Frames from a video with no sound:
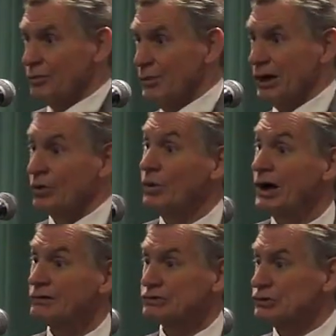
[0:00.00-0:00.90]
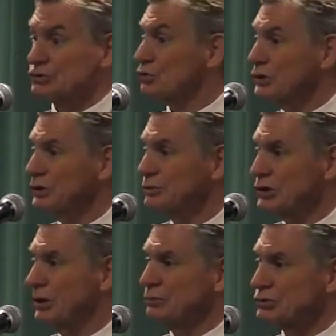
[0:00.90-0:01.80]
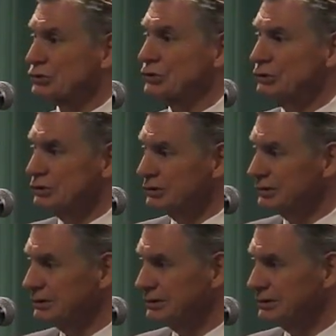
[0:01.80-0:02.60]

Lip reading: My wife's a dream come true.